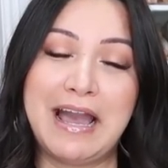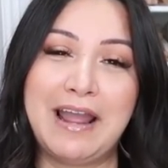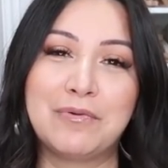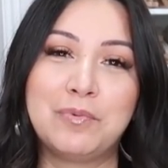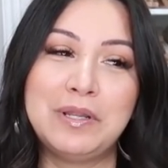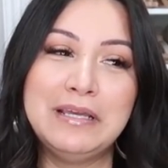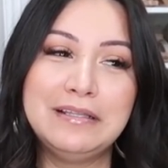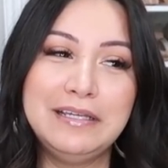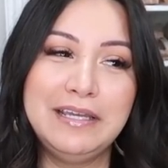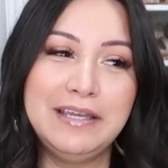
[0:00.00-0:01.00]
I
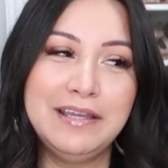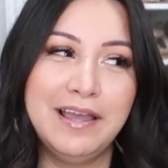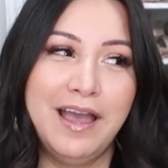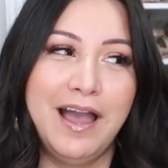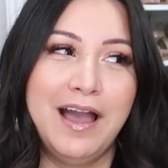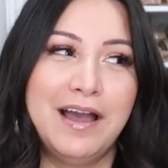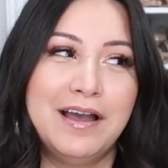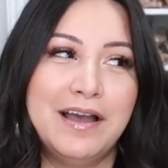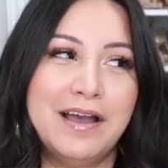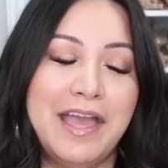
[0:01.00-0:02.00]
really
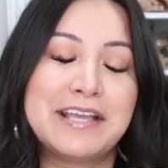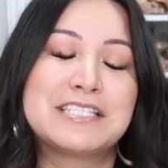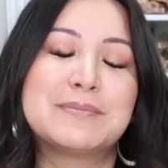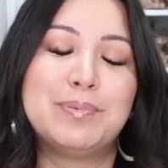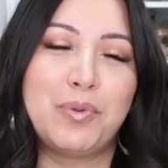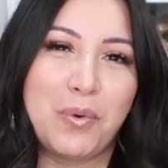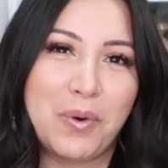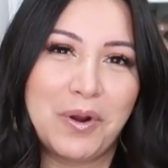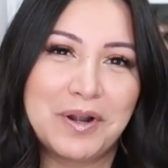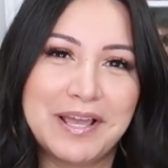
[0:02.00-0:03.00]

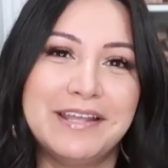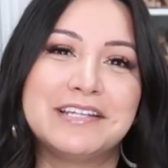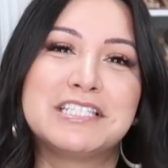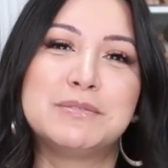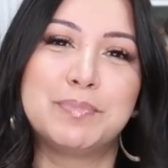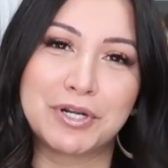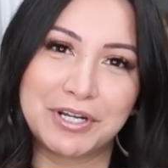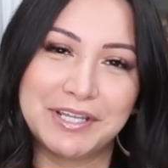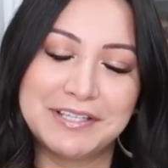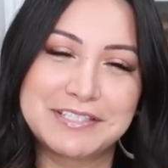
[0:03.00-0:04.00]
explored and
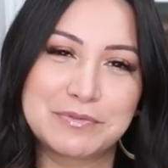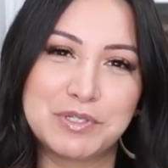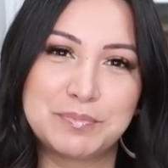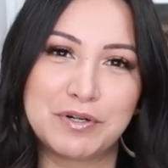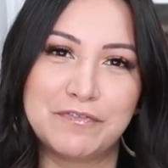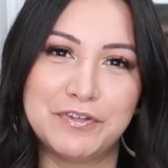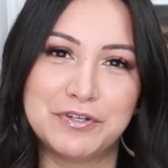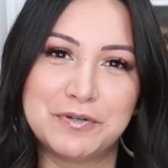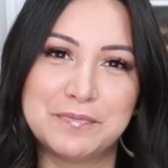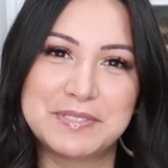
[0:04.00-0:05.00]
experienced with
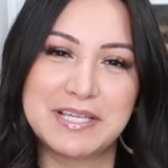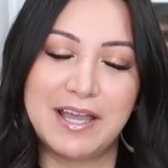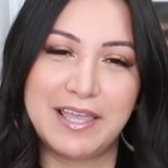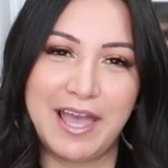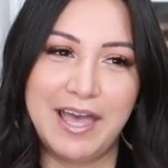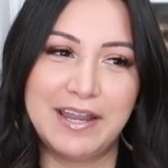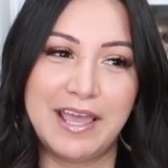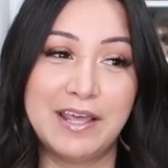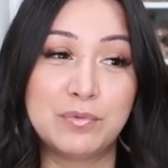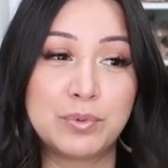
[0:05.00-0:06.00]
perfumes again
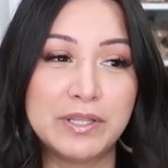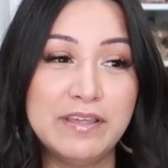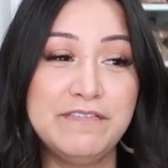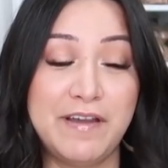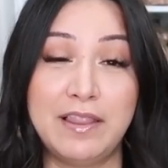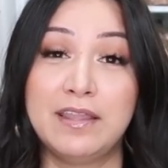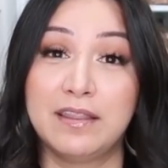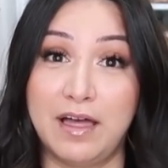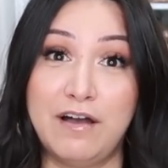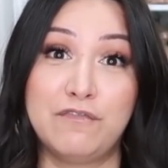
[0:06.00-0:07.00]
and really fell
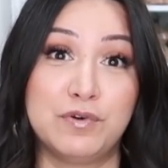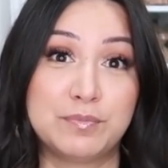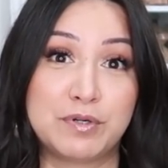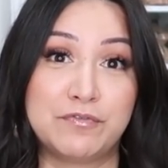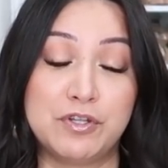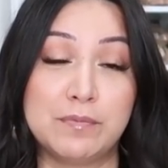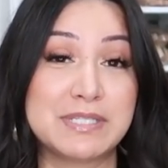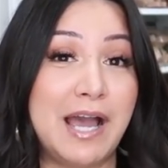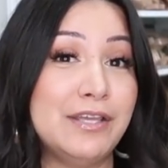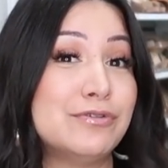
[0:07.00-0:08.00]
in love with perfumes.
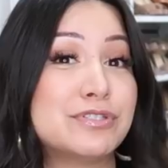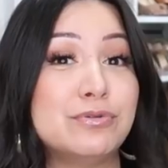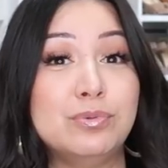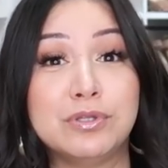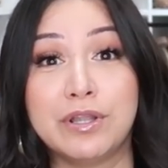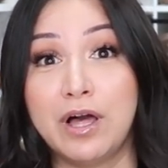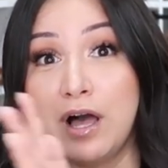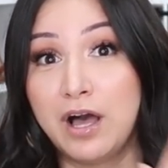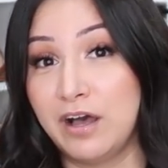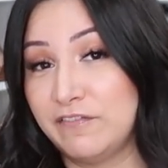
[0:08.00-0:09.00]
I used to
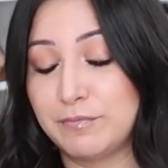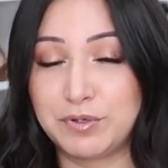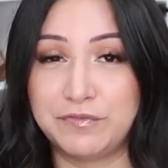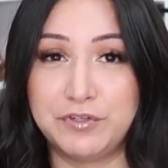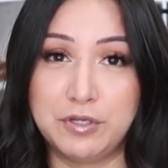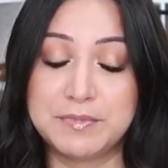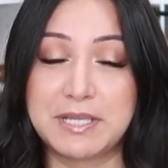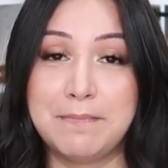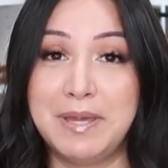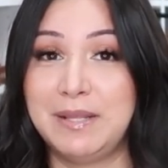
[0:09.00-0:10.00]
love perfumes
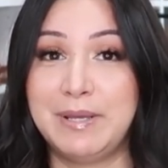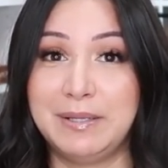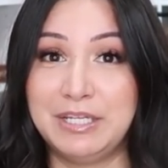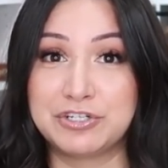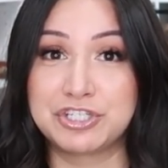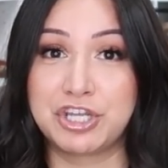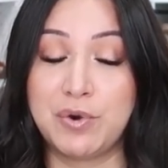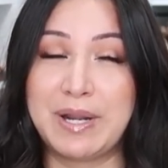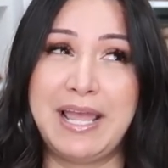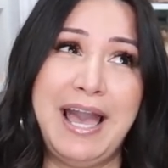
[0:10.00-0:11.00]
many, many years
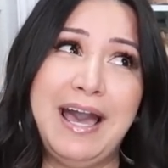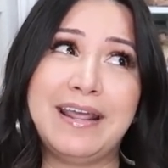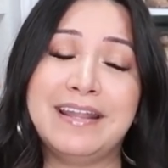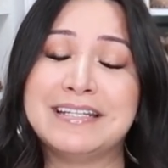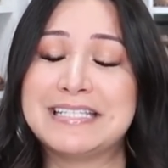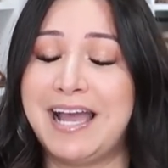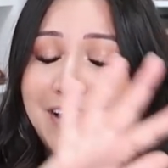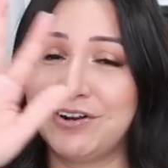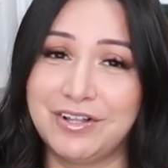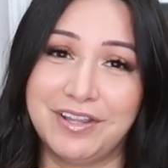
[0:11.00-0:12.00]
ago, and I had an
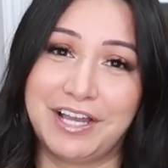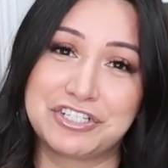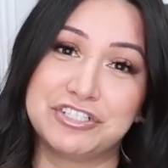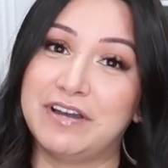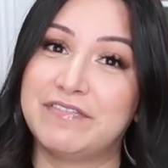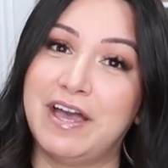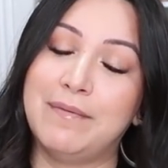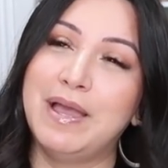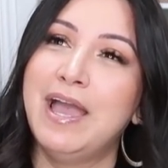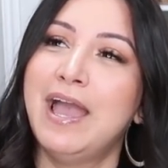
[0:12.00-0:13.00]
entire collection of them.